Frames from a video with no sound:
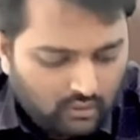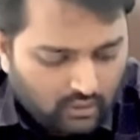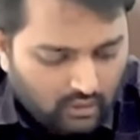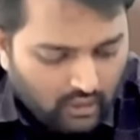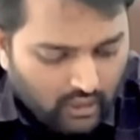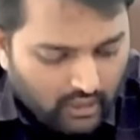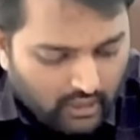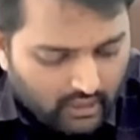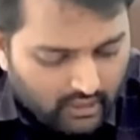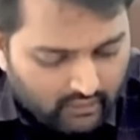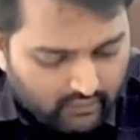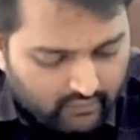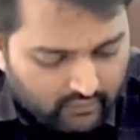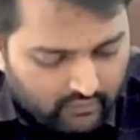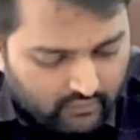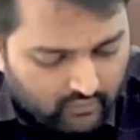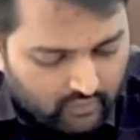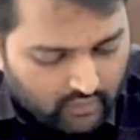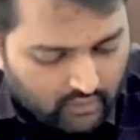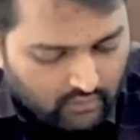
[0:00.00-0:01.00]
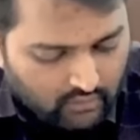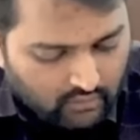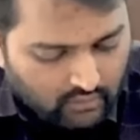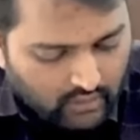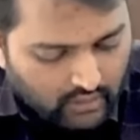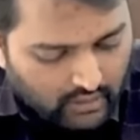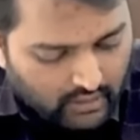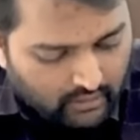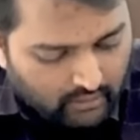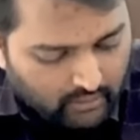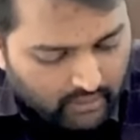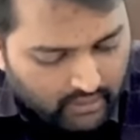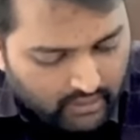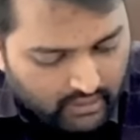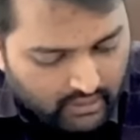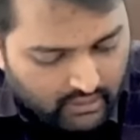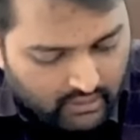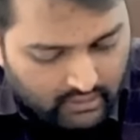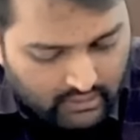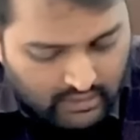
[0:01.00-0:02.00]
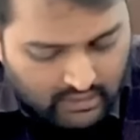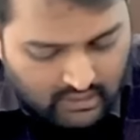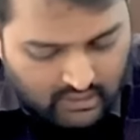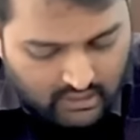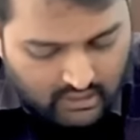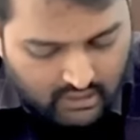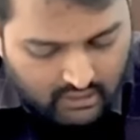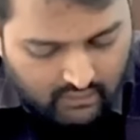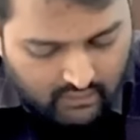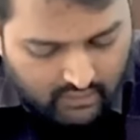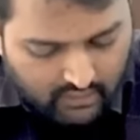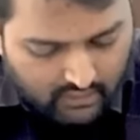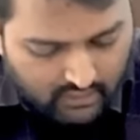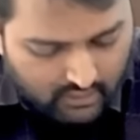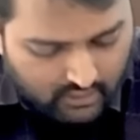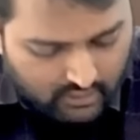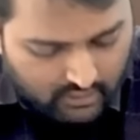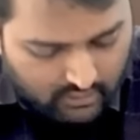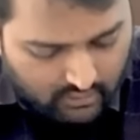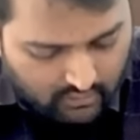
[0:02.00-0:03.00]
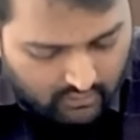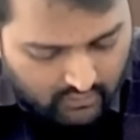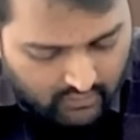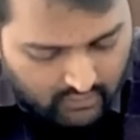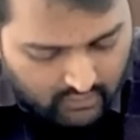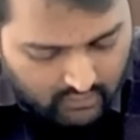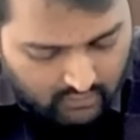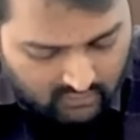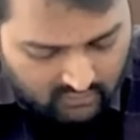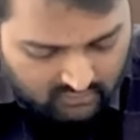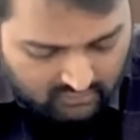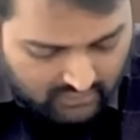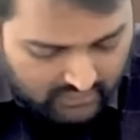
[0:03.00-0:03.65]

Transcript: RF 12, RM 18, hence the required rate of return.